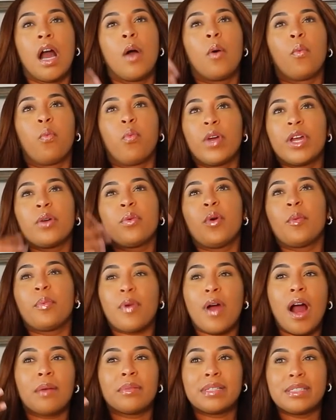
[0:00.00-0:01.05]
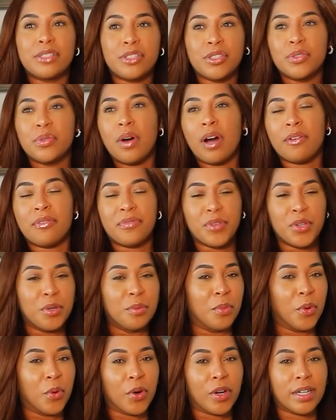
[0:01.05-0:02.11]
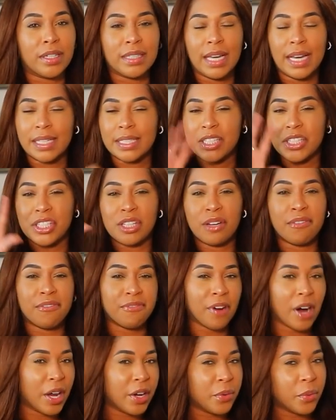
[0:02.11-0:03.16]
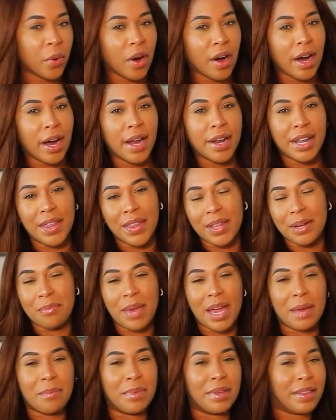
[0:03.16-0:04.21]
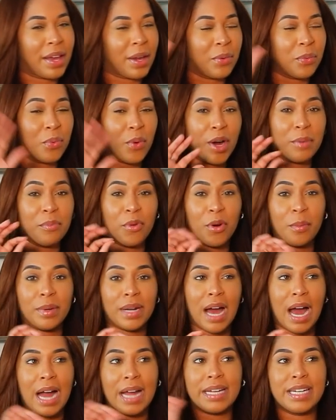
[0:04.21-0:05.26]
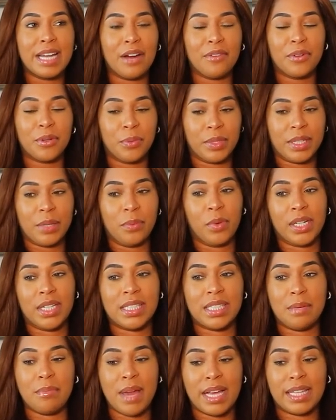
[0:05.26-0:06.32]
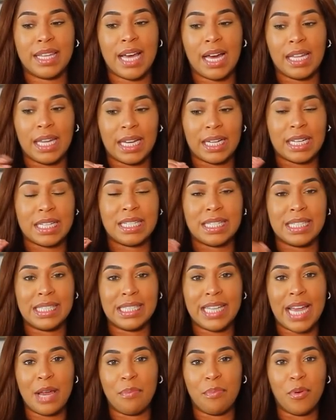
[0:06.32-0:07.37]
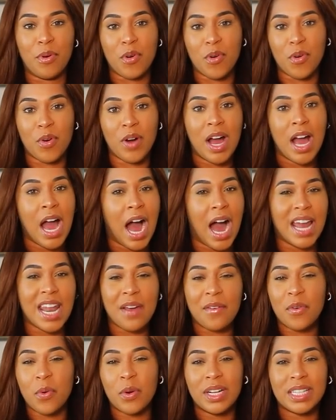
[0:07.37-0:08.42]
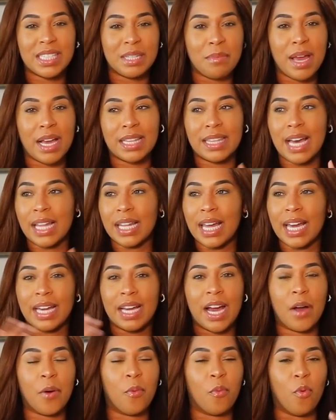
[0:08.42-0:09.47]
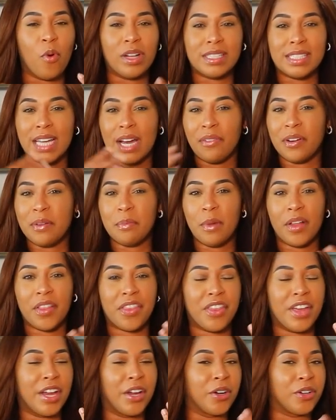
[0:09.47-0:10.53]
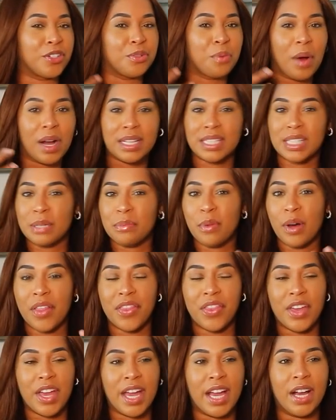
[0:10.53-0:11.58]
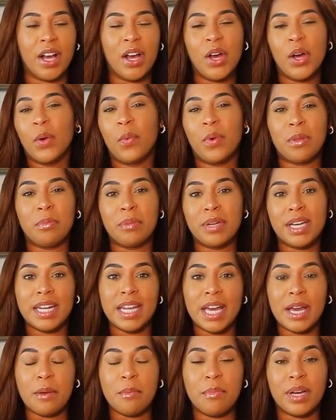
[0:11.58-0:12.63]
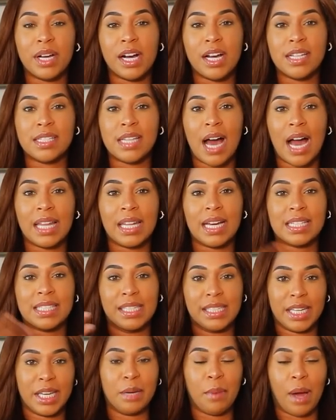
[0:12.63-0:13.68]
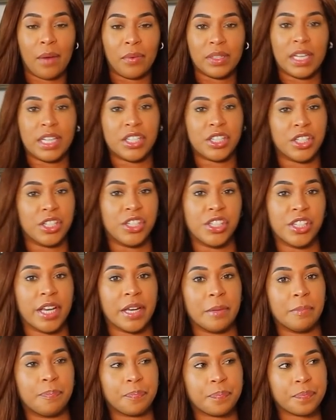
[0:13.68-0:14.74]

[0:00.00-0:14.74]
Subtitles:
We will probably do a few more, like just a fun one, and then maybe like one more, but I never really wanted to make that like a staple. I never wanted to make that like once every month thing or twice a month thing with me and him, because I like to keep my relationship